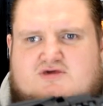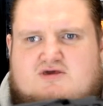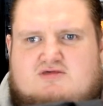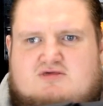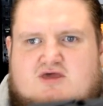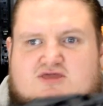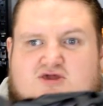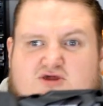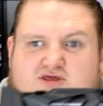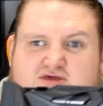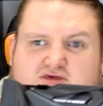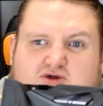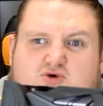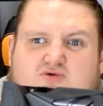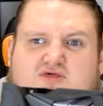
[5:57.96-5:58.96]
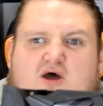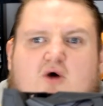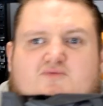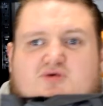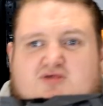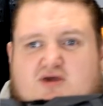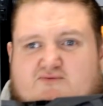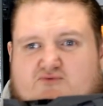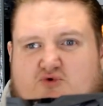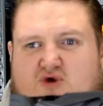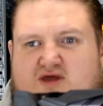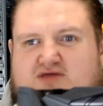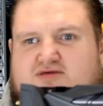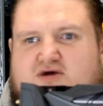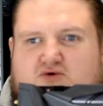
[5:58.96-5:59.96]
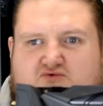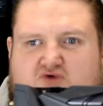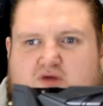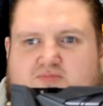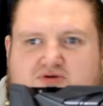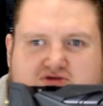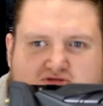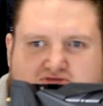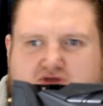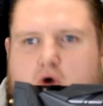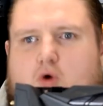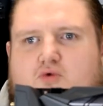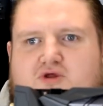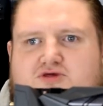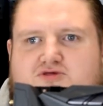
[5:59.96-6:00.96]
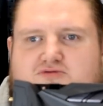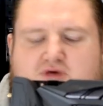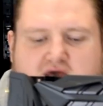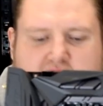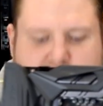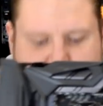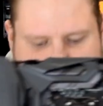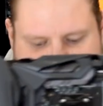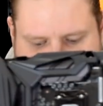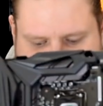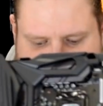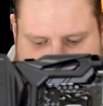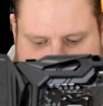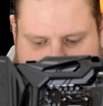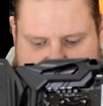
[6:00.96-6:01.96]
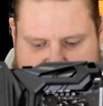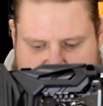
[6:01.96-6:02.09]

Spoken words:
is. And you need to use that obviously through Intel Rapid Storage utility.